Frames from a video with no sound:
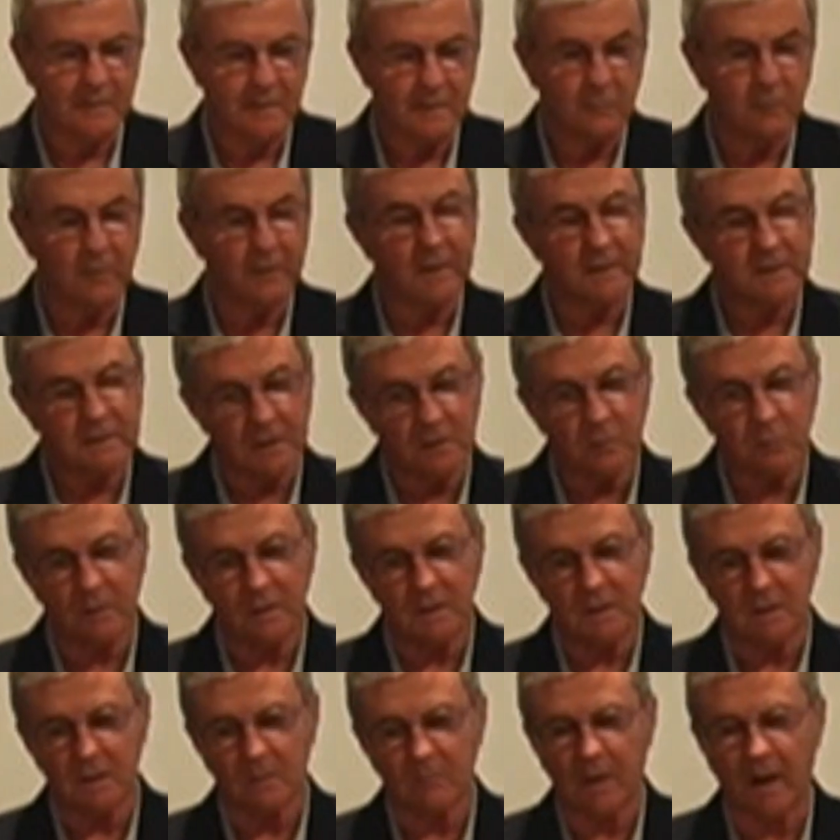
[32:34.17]
Well, at the
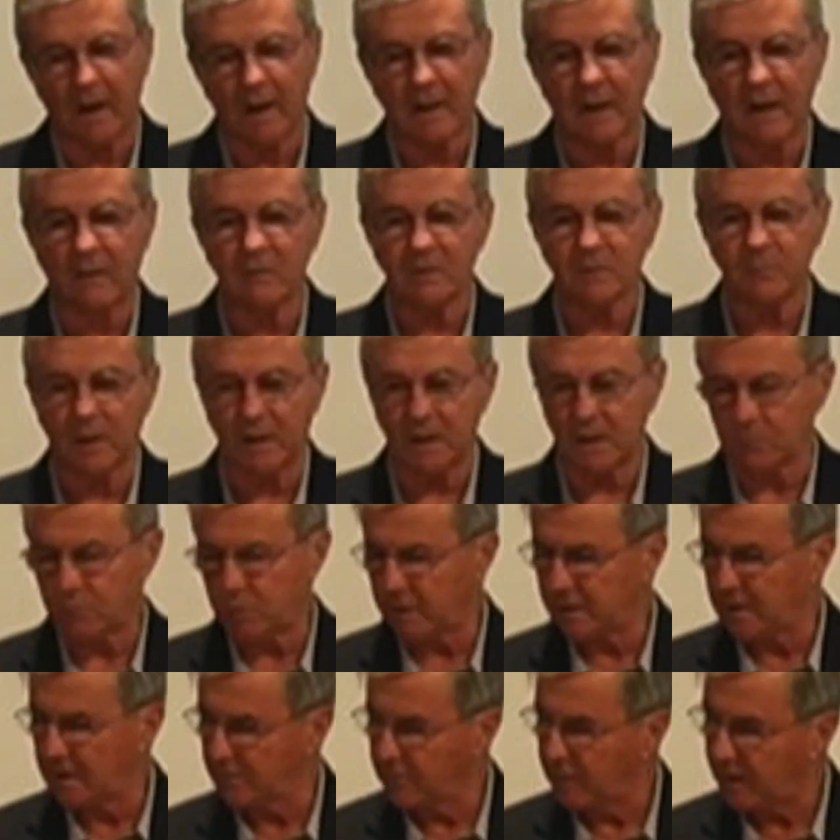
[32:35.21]
20-year mark, I was making
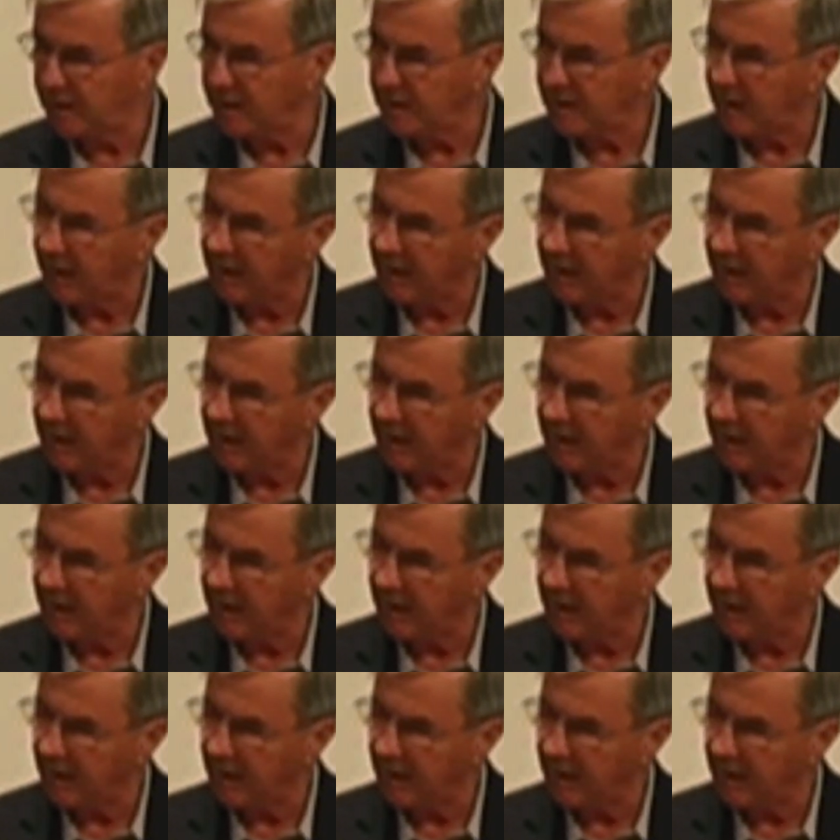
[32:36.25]
pretty good money.